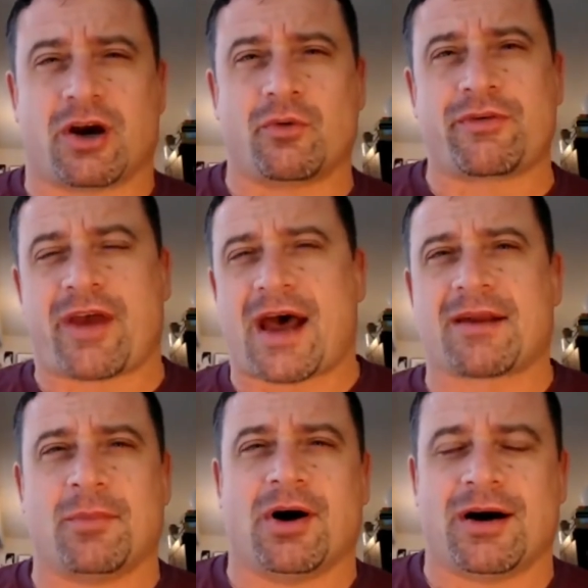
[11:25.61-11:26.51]
We've had
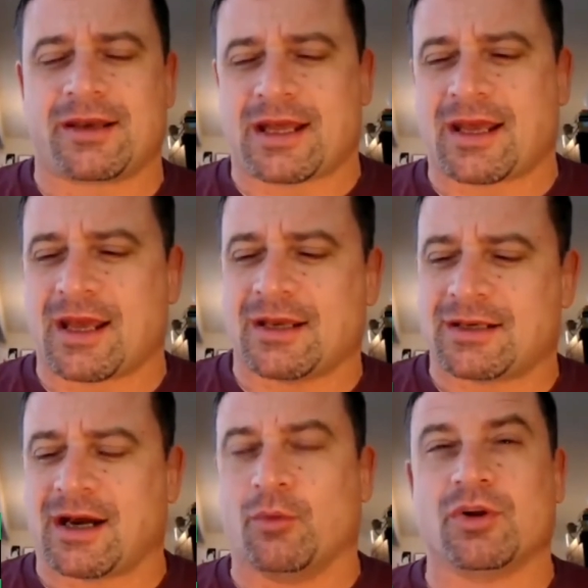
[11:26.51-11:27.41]
him on, and
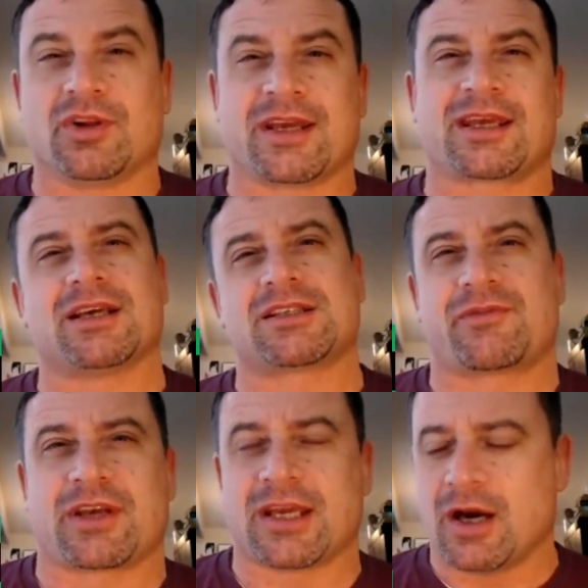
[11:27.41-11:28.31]
we'll link his
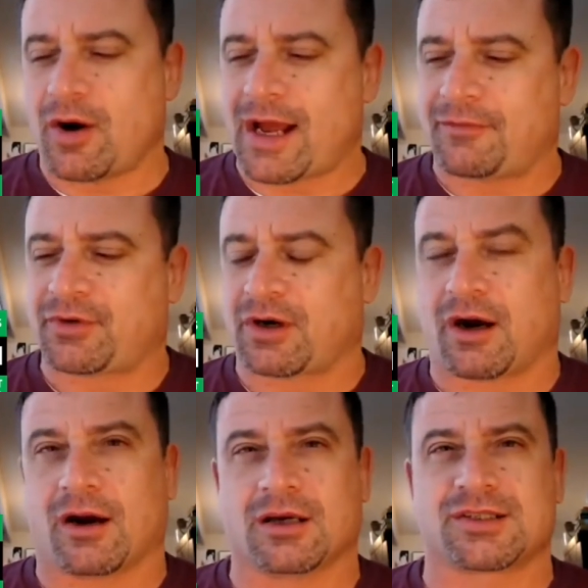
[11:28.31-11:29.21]
video after
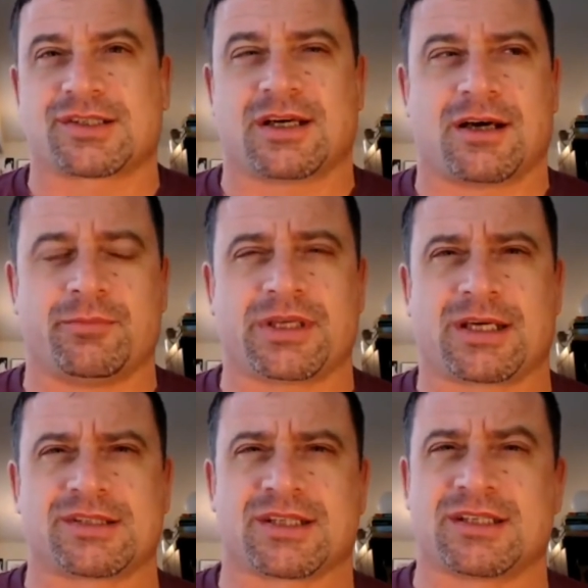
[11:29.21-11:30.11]
ours
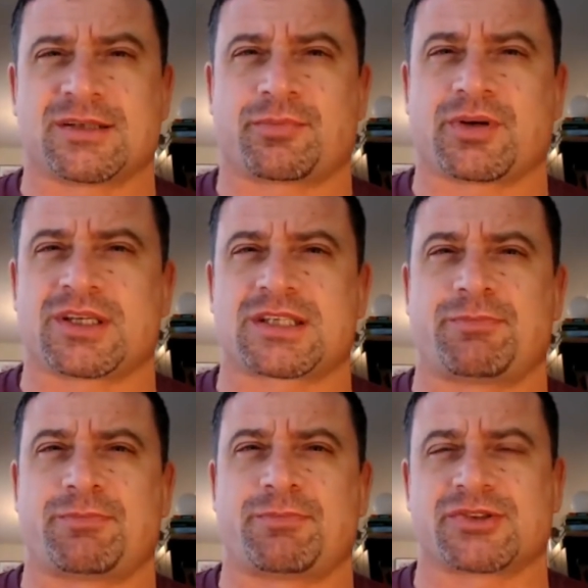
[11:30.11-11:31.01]
because it is a pretty
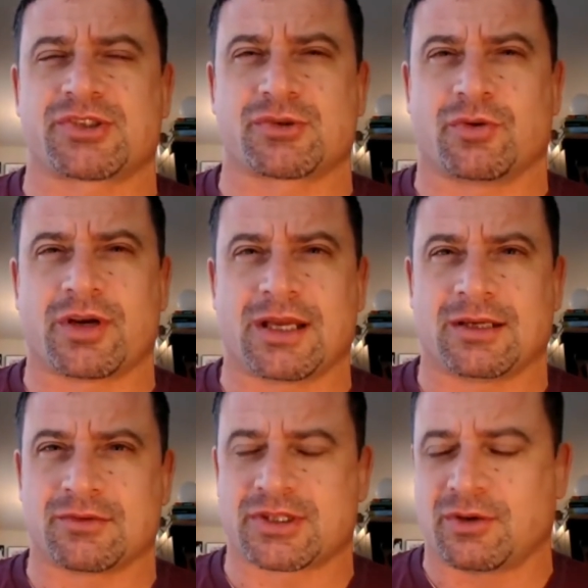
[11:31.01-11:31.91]
special story,
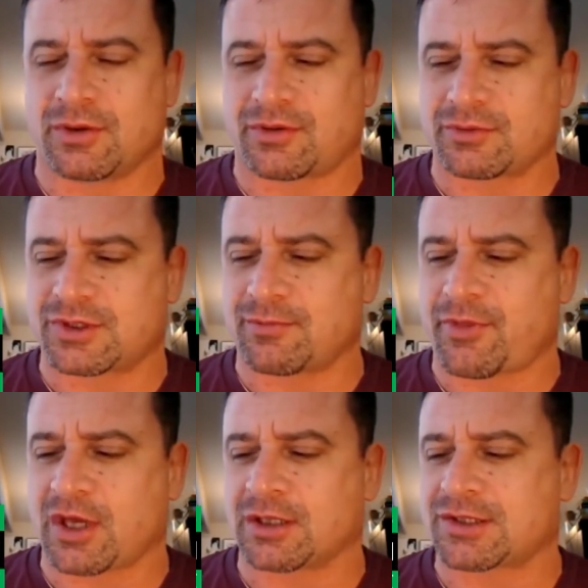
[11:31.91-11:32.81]
and he was going through
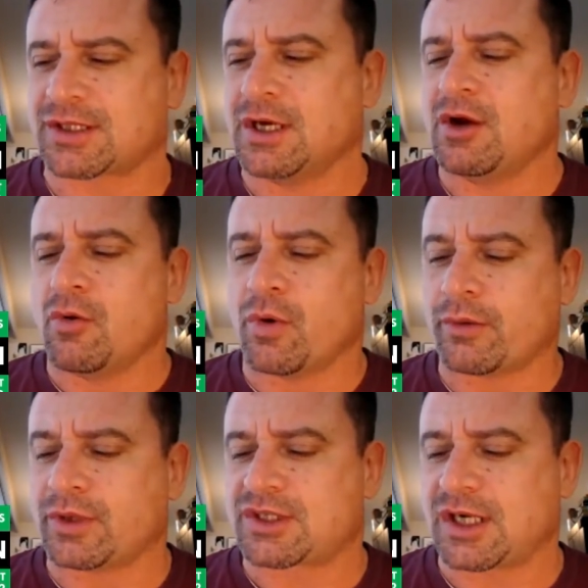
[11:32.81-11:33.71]
some things
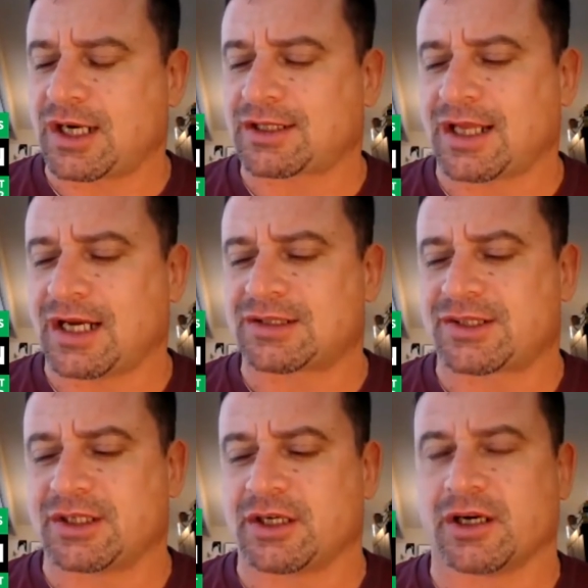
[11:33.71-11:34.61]
when we talked
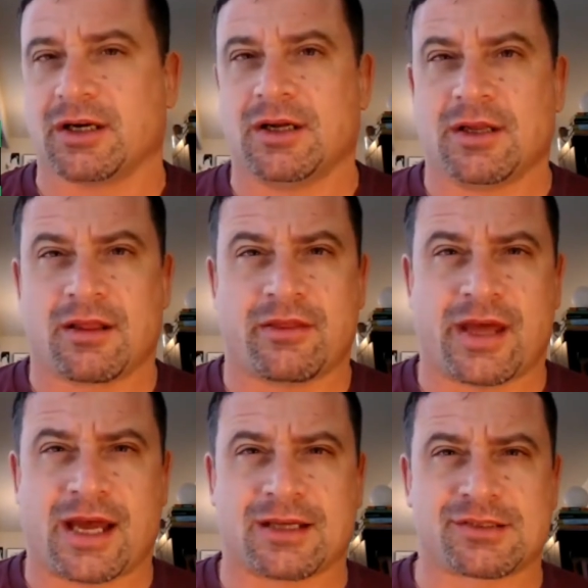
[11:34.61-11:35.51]
last year
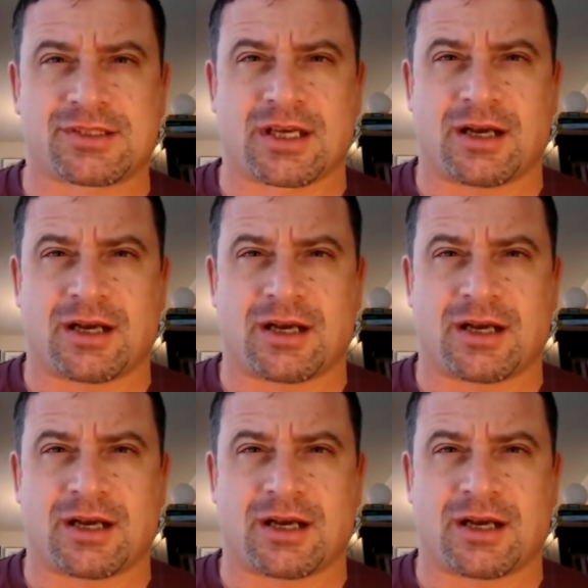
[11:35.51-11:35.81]
that